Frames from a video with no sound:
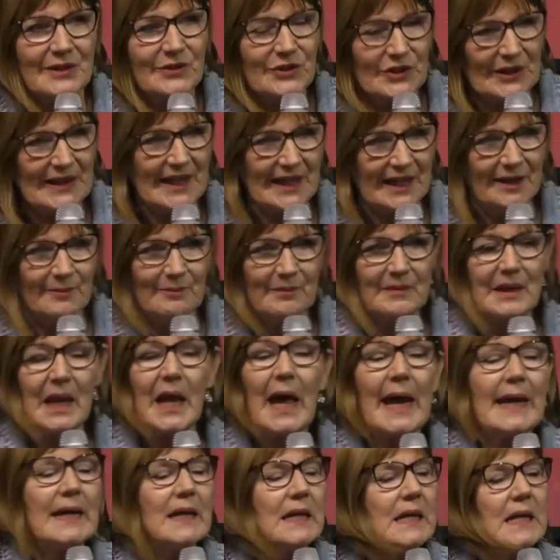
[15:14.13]
to Him
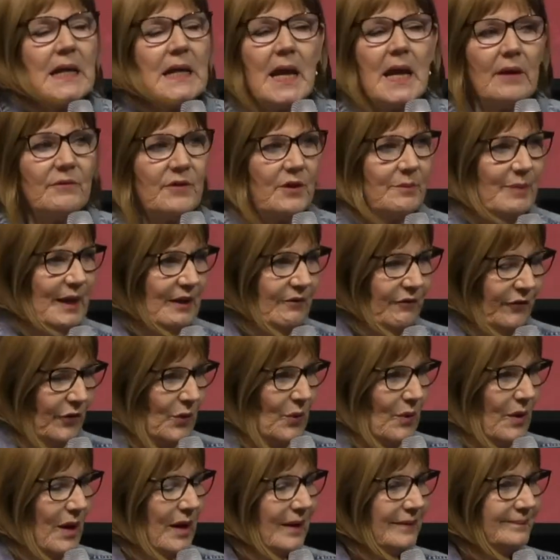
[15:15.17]
like never
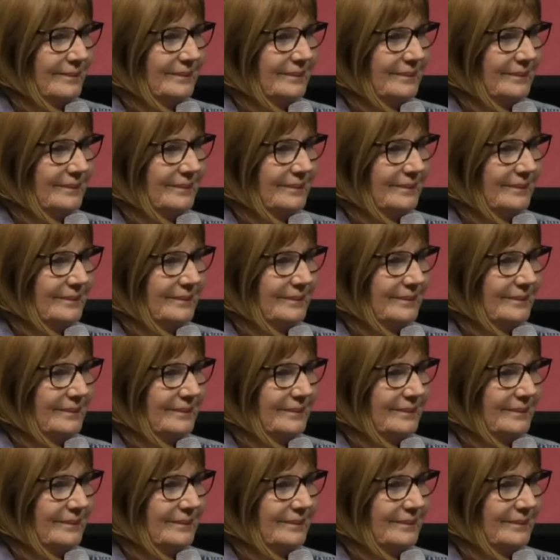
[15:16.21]
before.